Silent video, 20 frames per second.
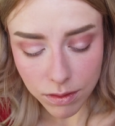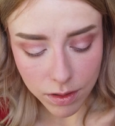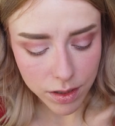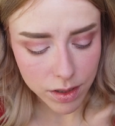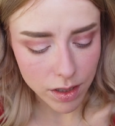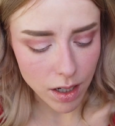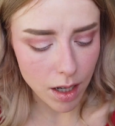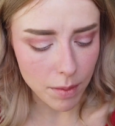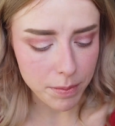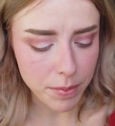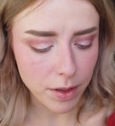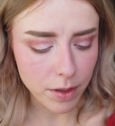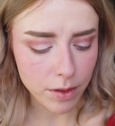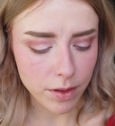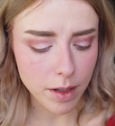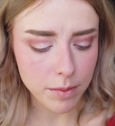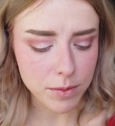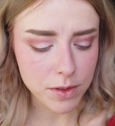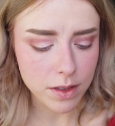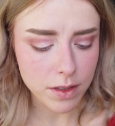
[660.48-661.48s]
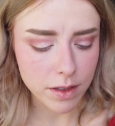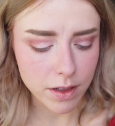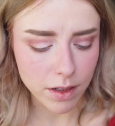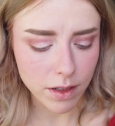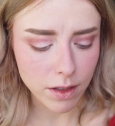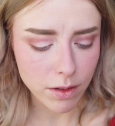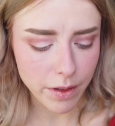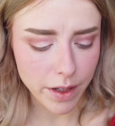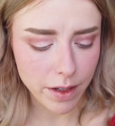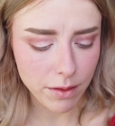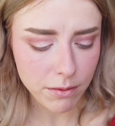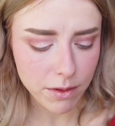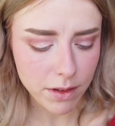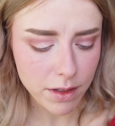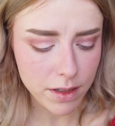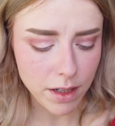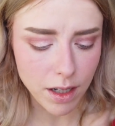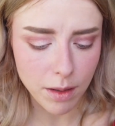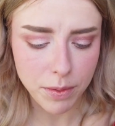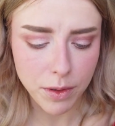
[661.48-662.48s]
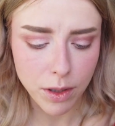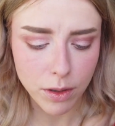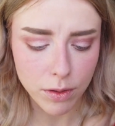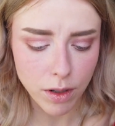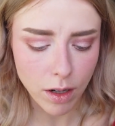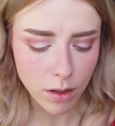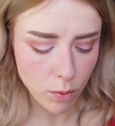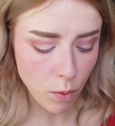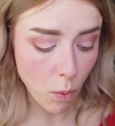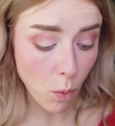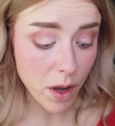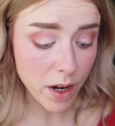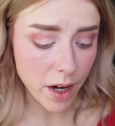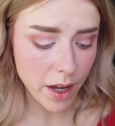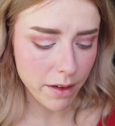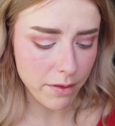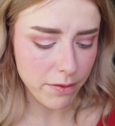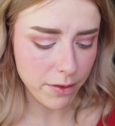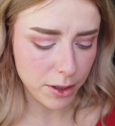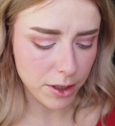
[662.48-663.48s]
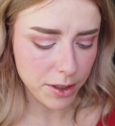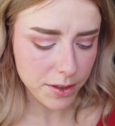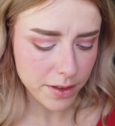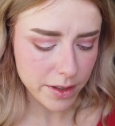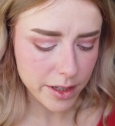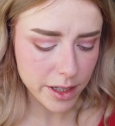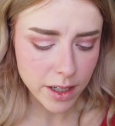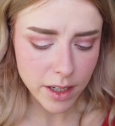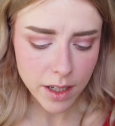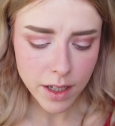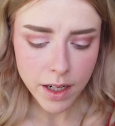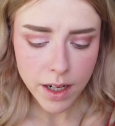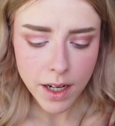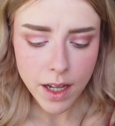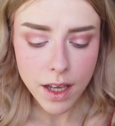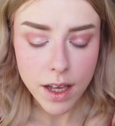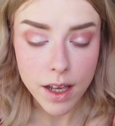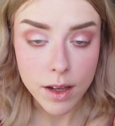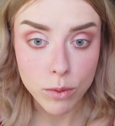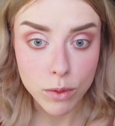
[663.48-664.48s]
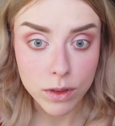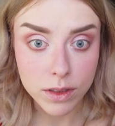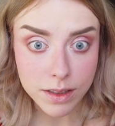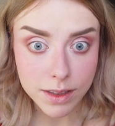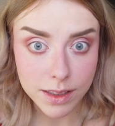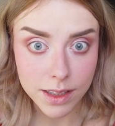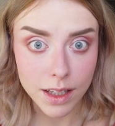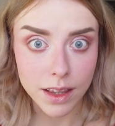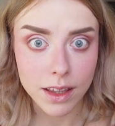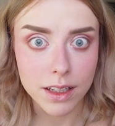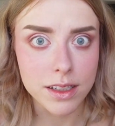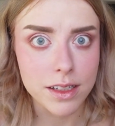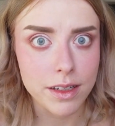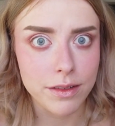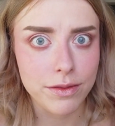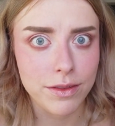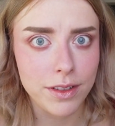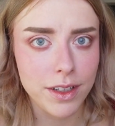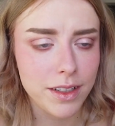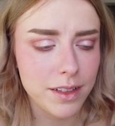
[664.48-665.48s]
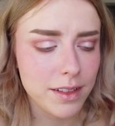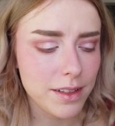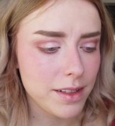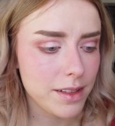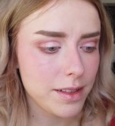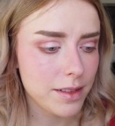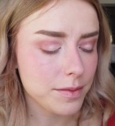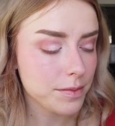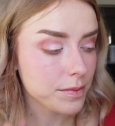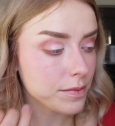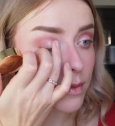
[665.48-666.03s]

the top coat. I'm just gonna go in with the top coat on one eye first and we'll see the difference.